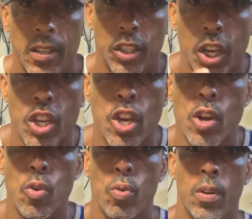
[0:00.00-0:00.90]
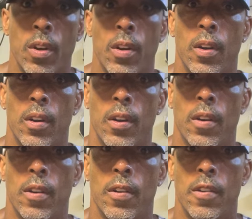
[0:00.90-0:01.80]
to you
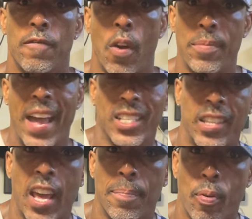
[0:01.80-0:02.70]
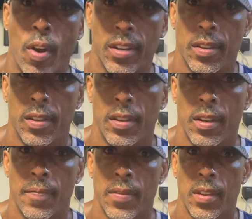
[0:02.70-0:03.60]
from that standpoint.
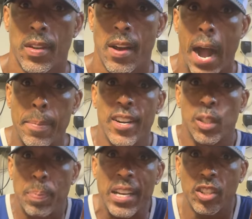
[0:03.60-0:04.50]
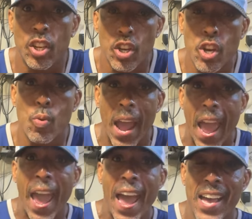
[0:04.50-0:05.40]
I'm going to speak to you
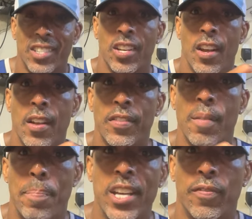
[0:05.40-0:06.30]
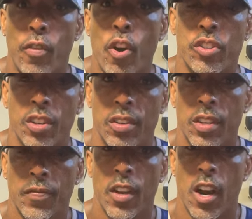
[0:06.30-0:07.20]
as the best version
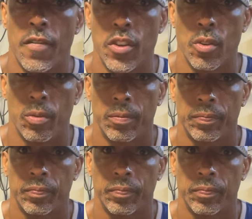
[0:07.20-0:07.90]
of you.